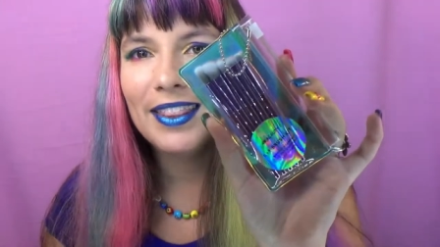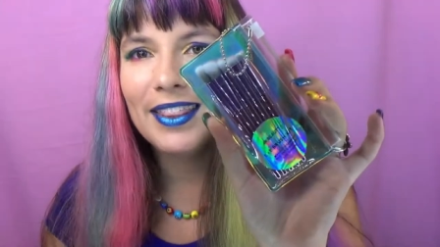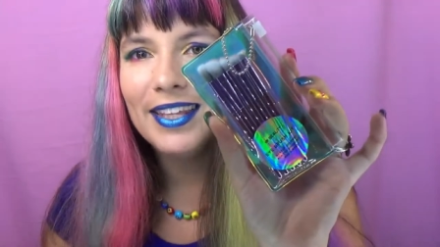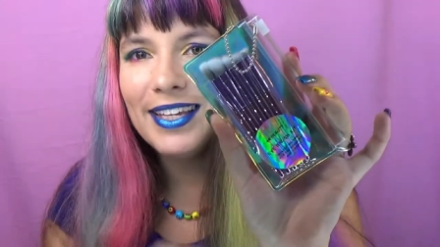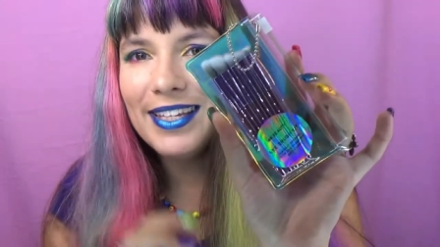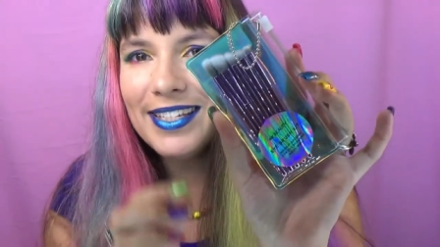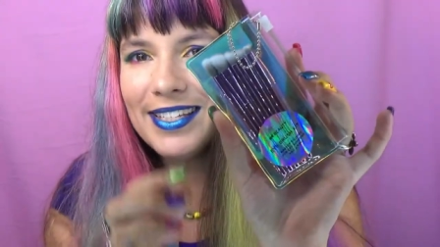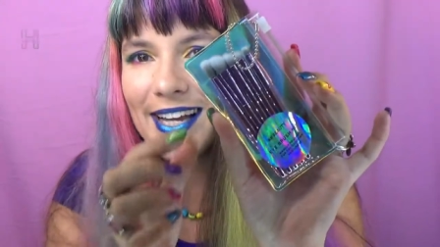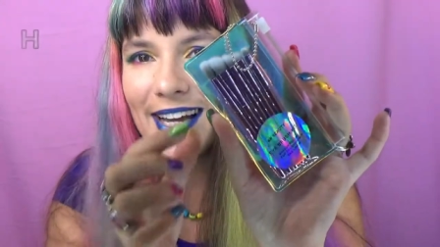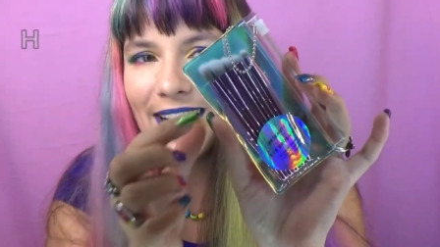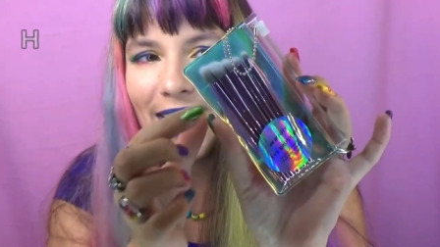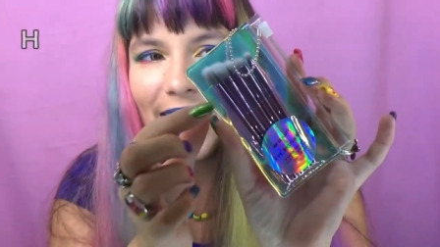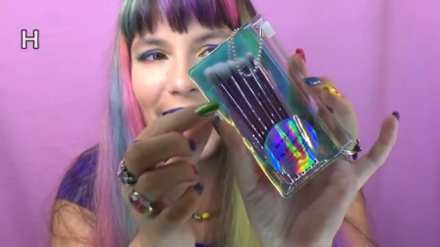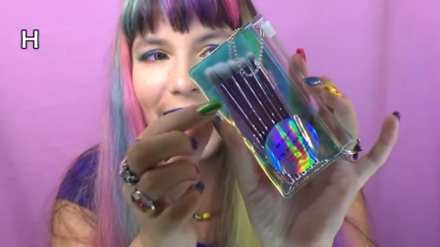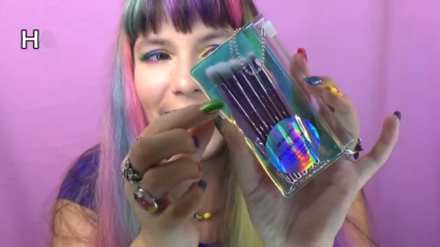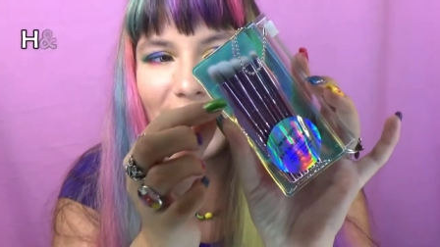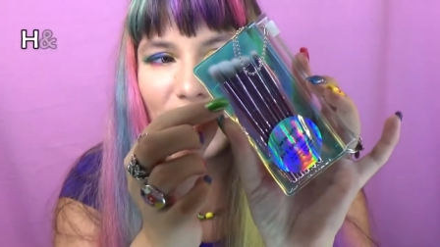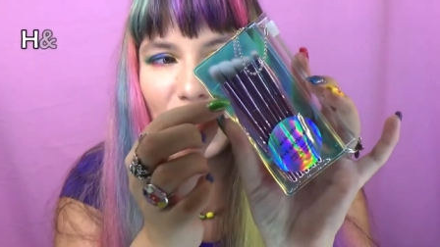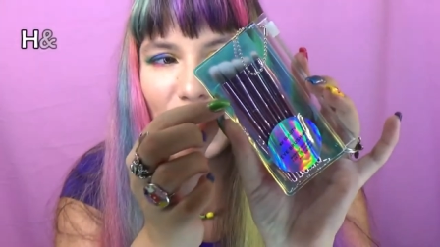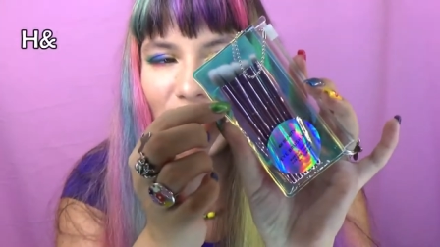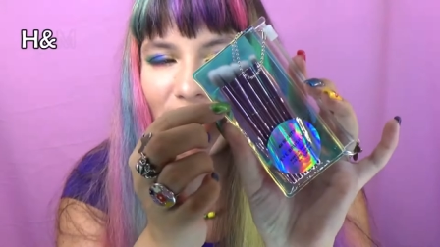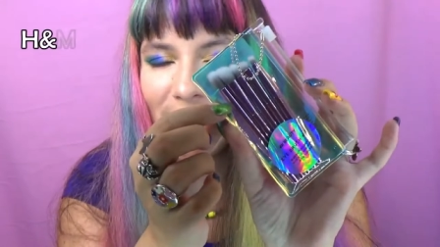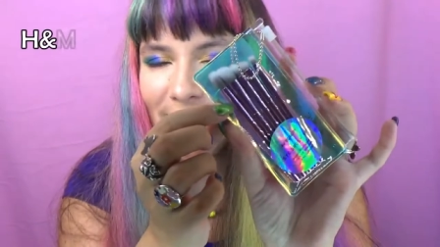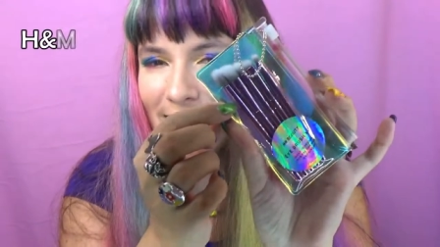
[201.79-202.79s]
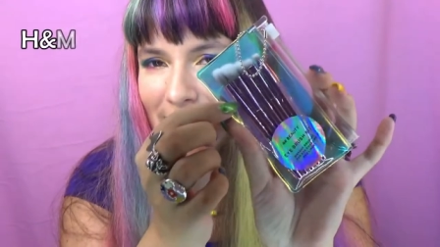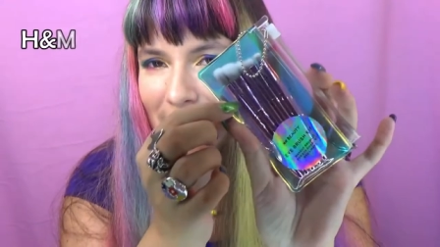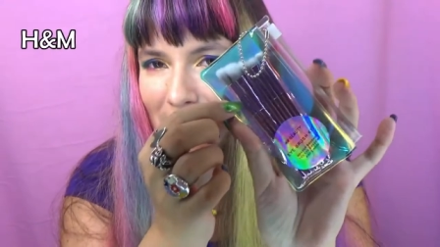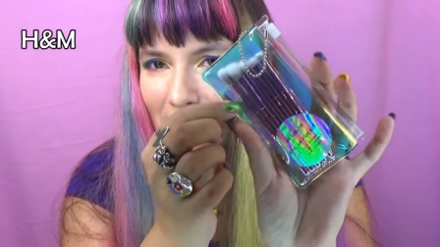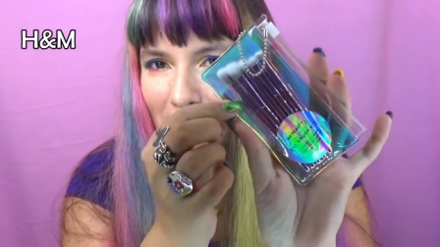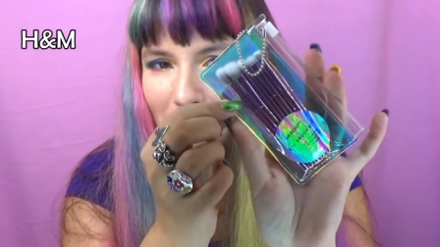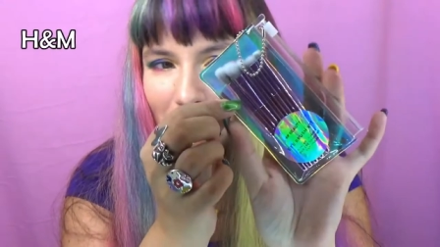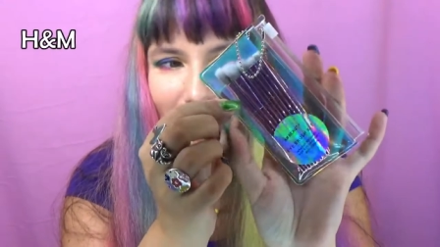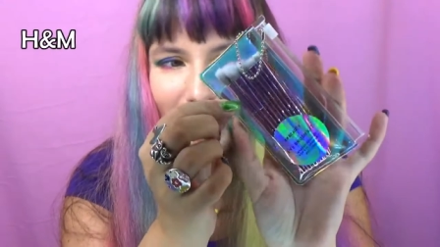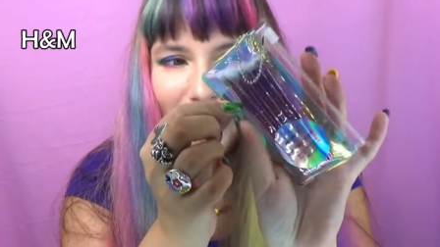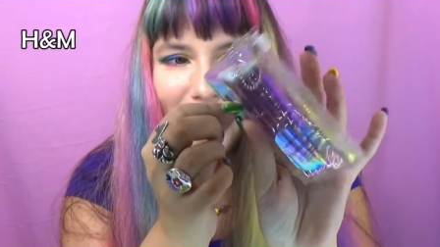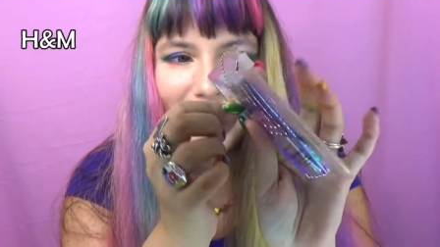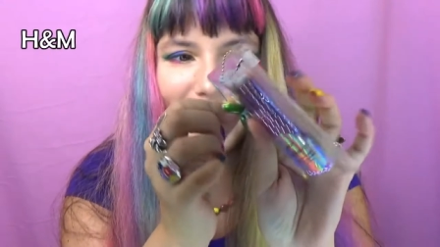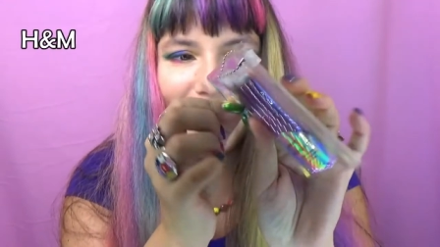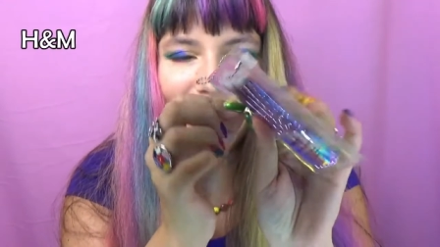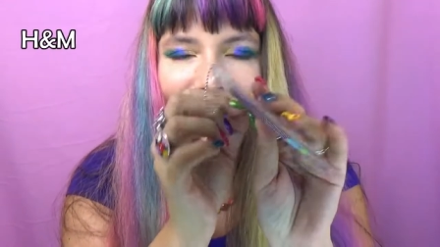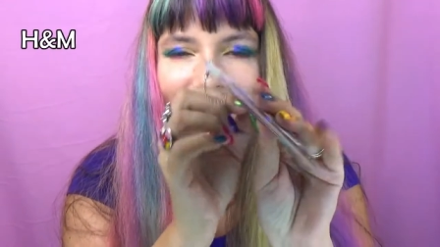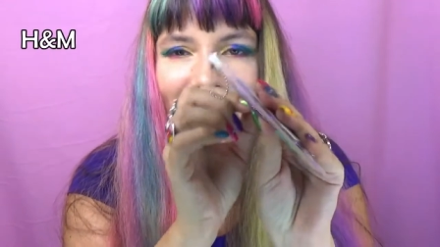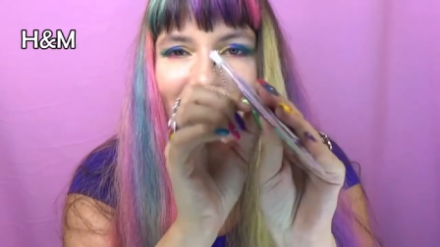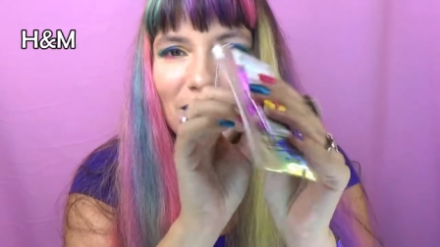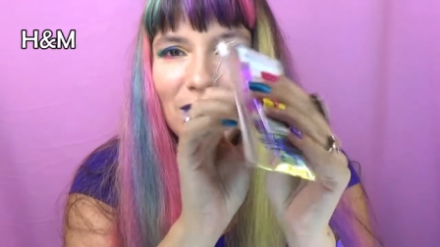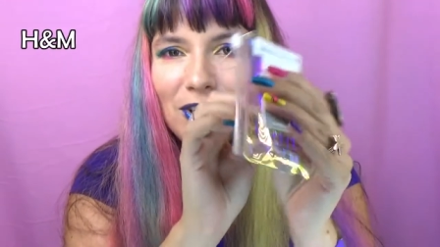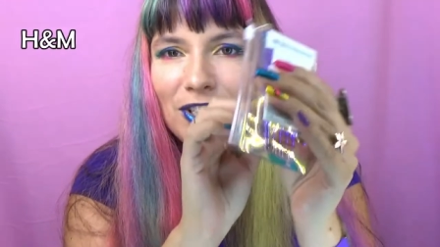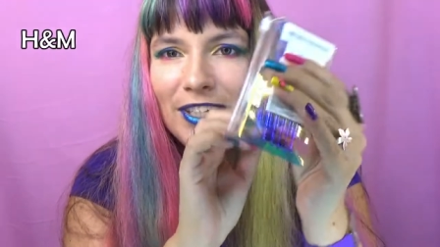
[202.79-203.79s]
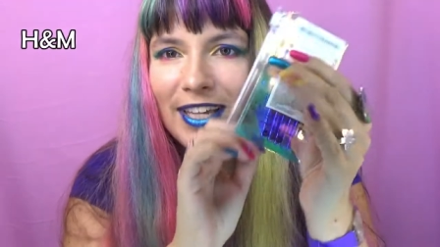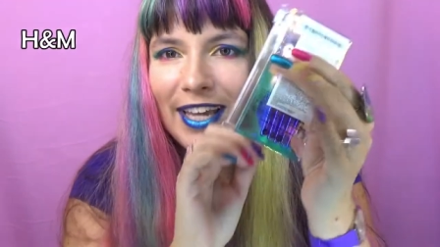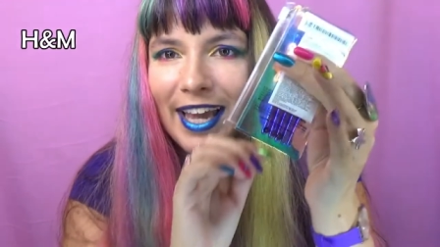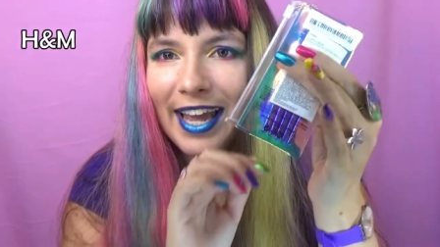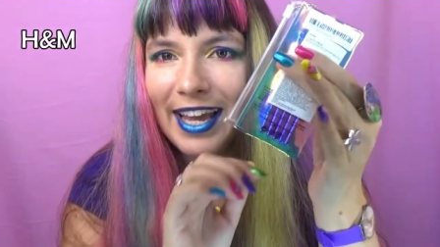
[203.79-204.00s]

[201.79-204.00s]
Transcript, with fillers: These are H&M, like actually